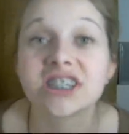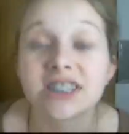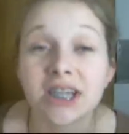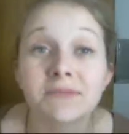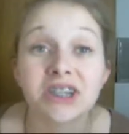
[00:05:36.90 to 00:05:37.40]
can
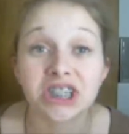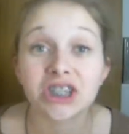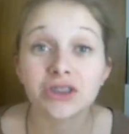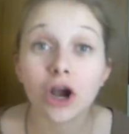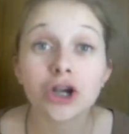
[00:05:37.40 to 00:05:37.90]
see, my
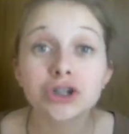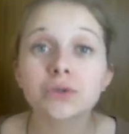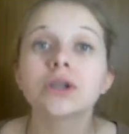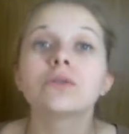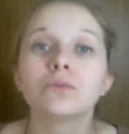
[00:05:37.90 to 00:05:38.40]
teeth are
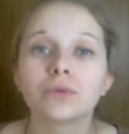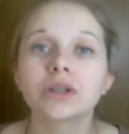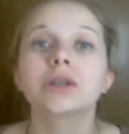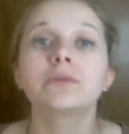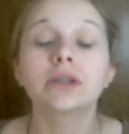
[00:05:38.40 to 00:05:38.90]
doing
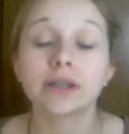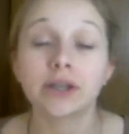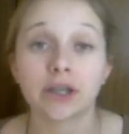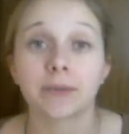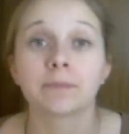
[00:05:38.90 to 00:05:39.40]
really, really
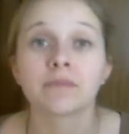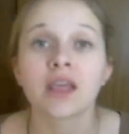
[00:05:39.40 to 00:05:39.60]
good.